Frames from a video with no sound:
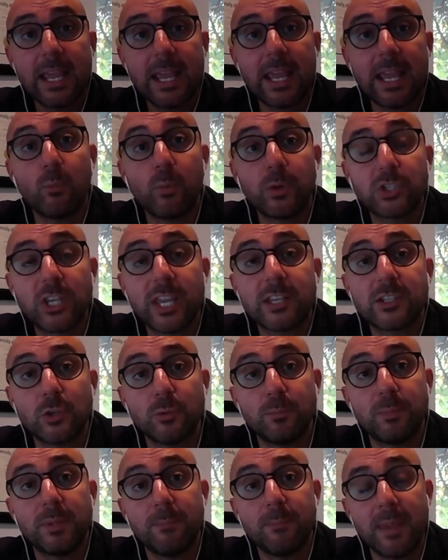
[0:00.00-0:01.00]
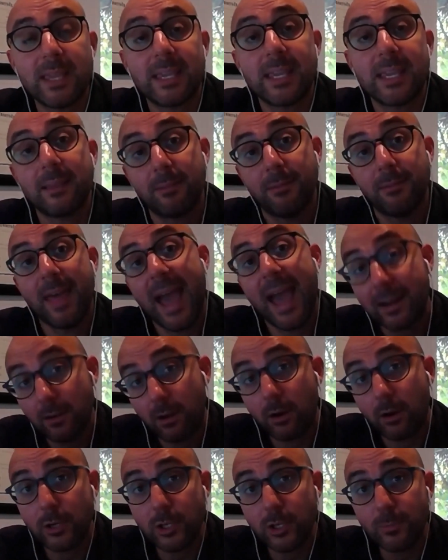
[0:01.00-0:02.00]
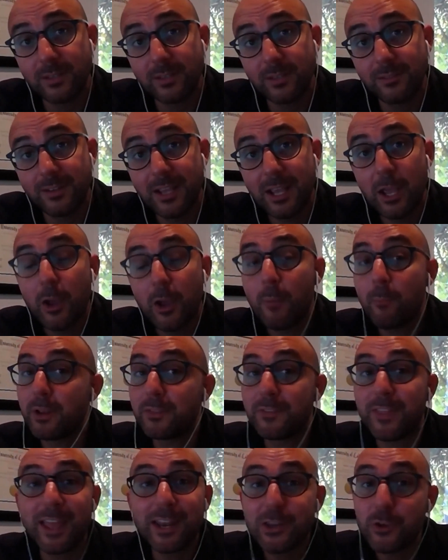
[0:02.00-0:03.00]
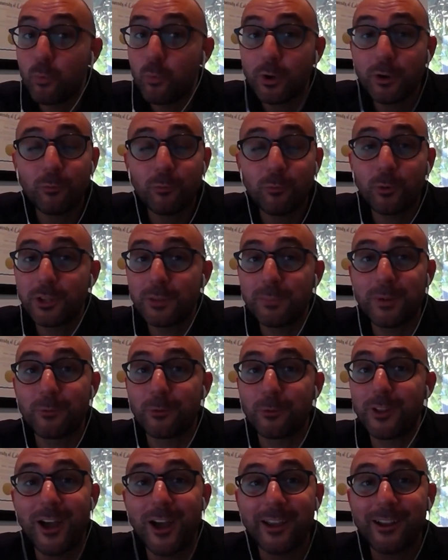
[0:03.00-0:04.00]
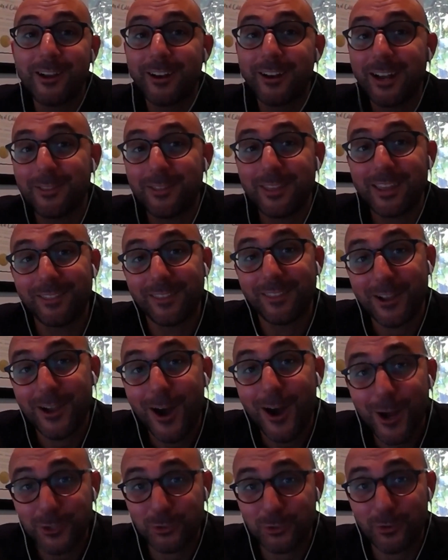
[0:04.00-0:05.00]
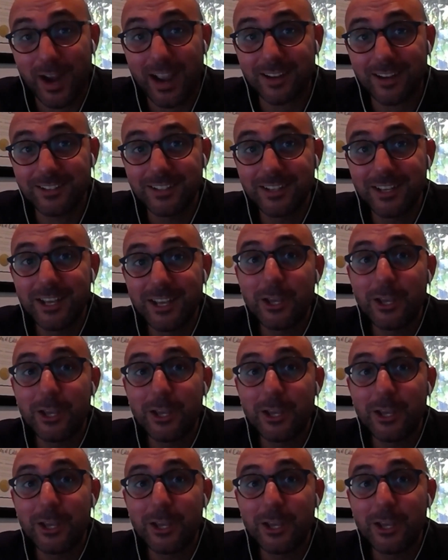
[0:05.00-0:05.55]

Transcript: in which case you'd be making that argument, but then you wouldn't really be relying on anything in the contract.